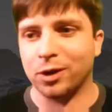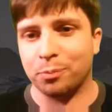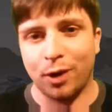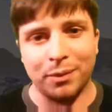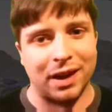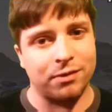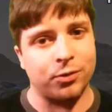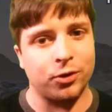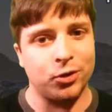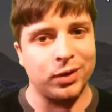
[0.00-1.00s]
You probably have it
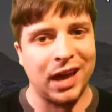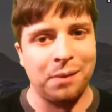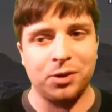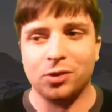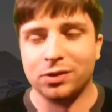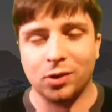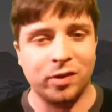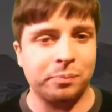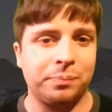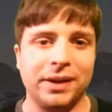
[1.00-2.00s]
for a new game, and you don't
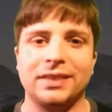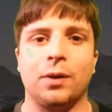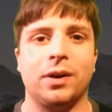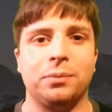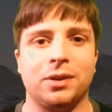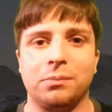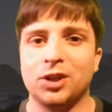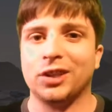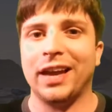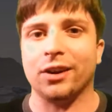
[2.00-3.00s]
even pick that one up till
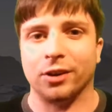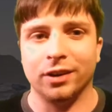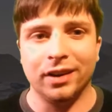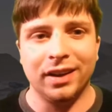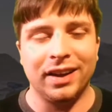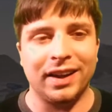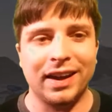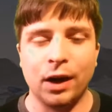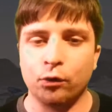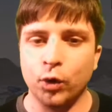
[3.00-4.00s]
much later. It
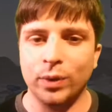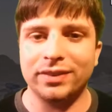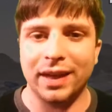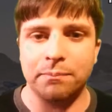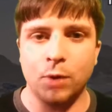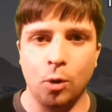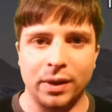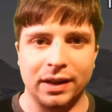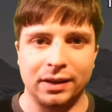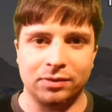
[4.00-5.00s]
kind of ruins that
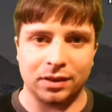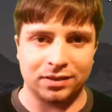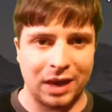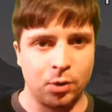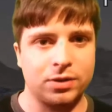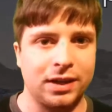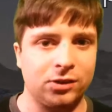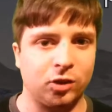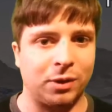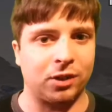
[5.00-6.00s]
moment and gives a sour
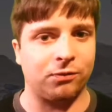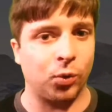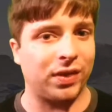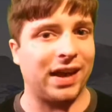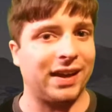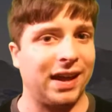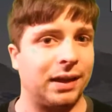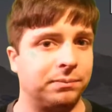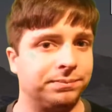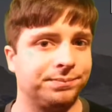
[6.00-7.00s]
taste in your mouth for that game.